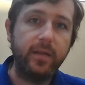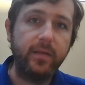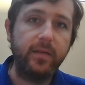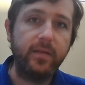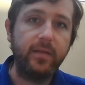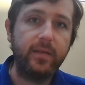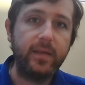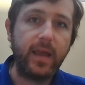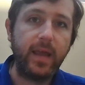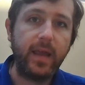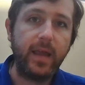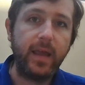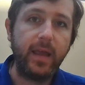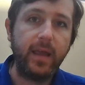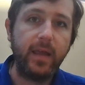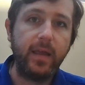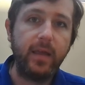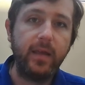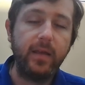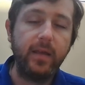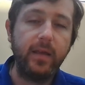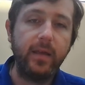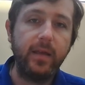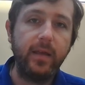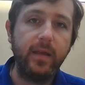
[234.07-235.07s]

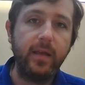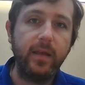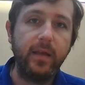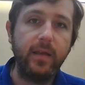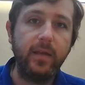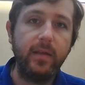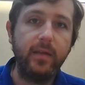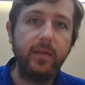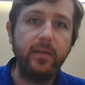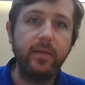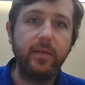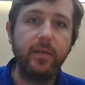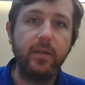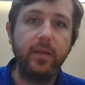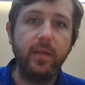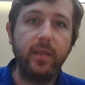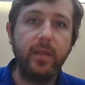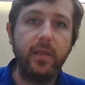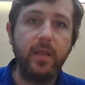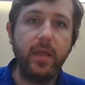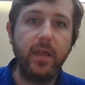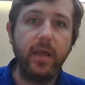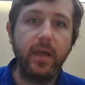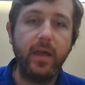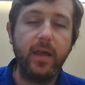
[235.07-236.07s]
say is
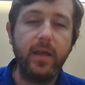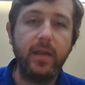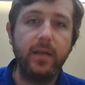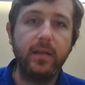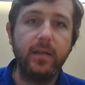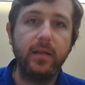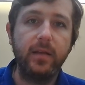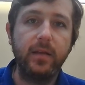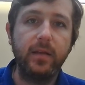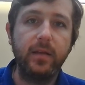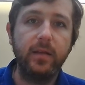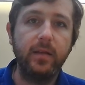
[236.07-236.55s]
that